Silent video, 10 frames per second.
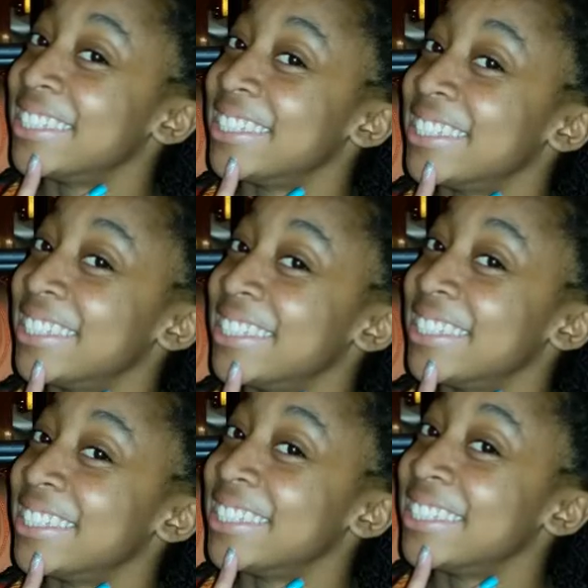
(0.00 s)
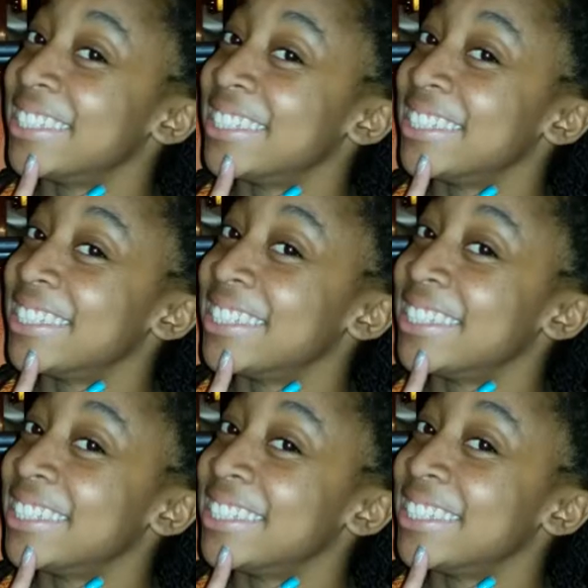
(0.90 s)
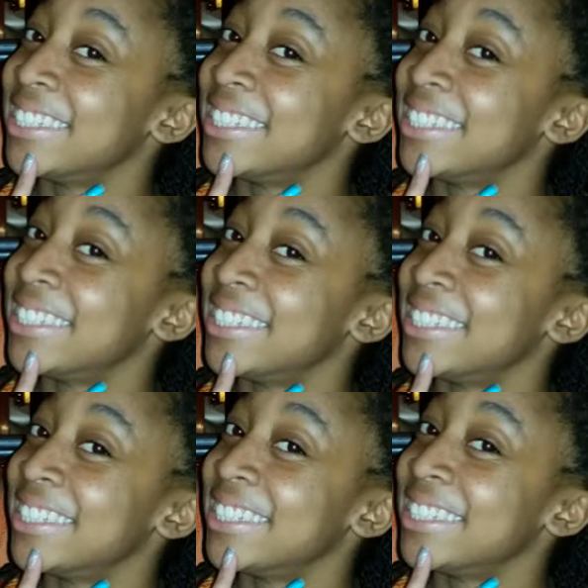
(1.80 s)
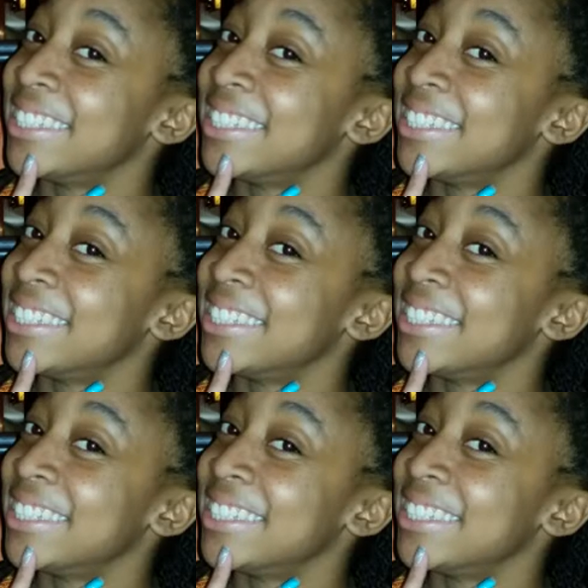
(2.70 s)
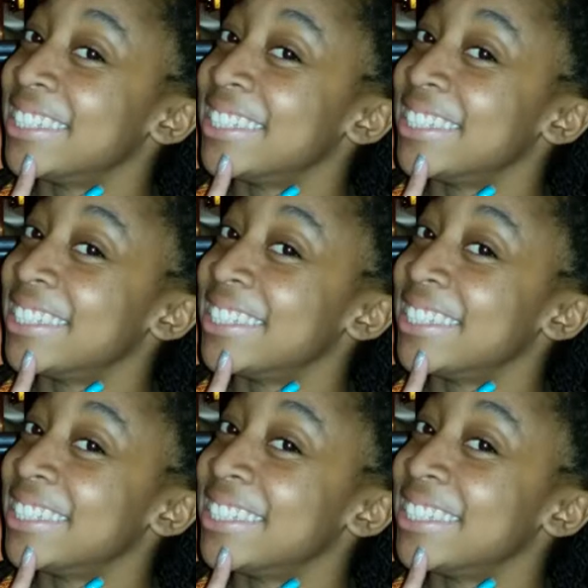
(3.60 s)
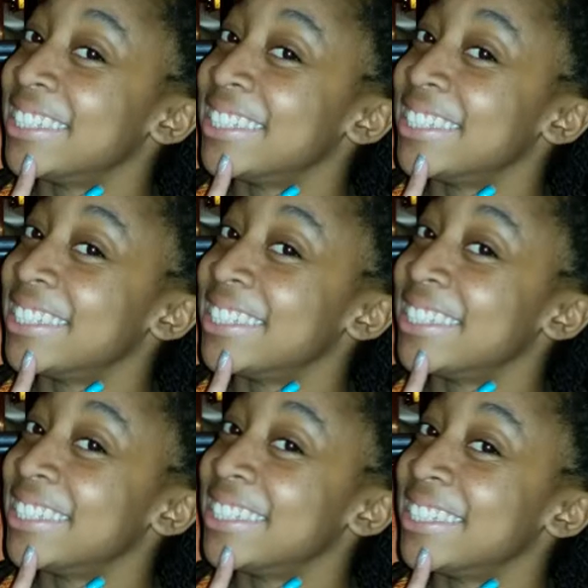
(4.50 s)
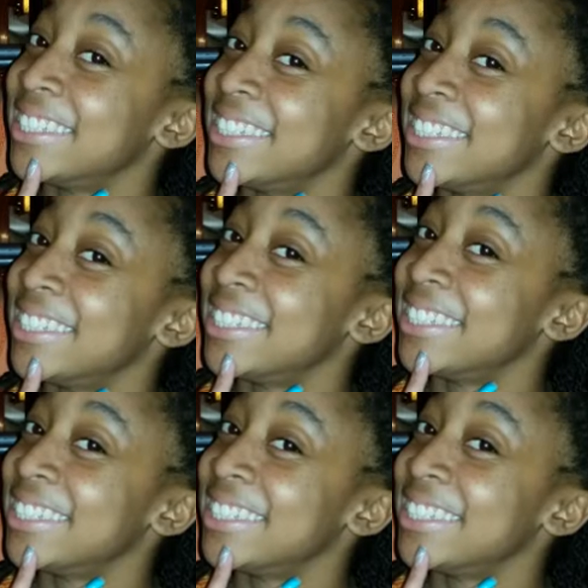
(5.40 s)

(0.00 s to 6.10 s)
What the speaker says: Nothing is said.